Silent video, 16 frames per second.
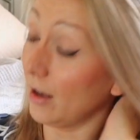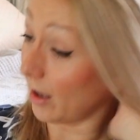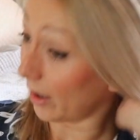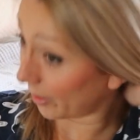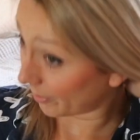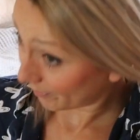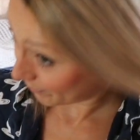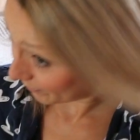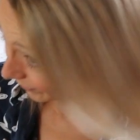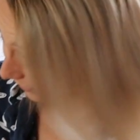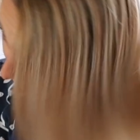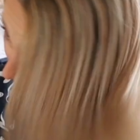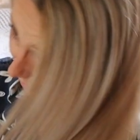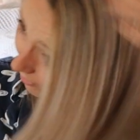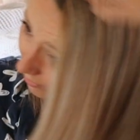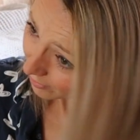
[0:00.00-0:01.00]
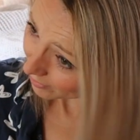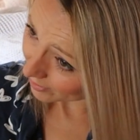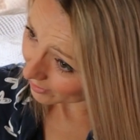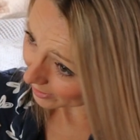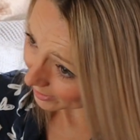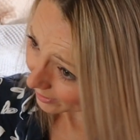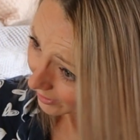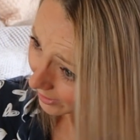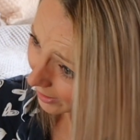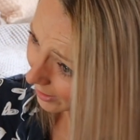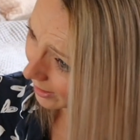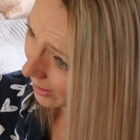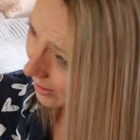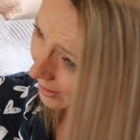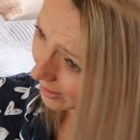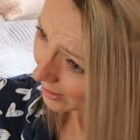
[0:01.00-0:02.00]
Um, and honestly,
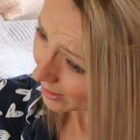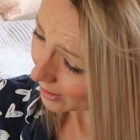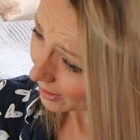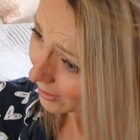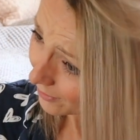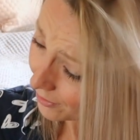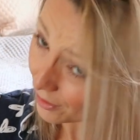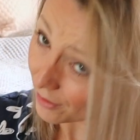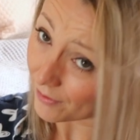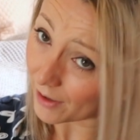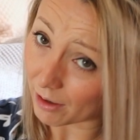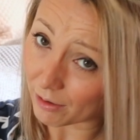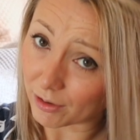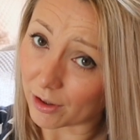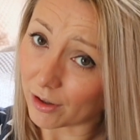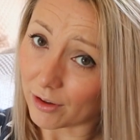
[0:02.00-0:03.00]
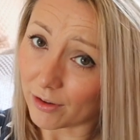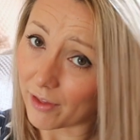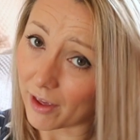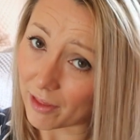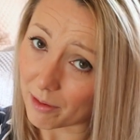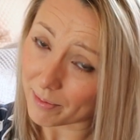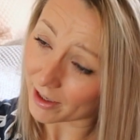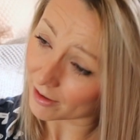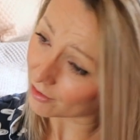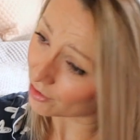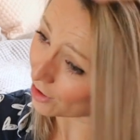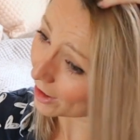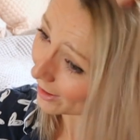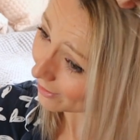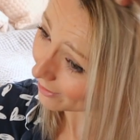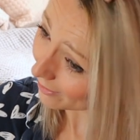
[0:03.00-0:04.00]
they're, for the value, they're the best
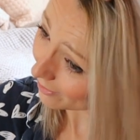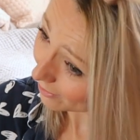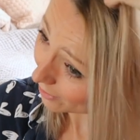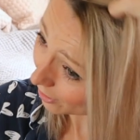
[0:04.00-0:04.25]
straighteners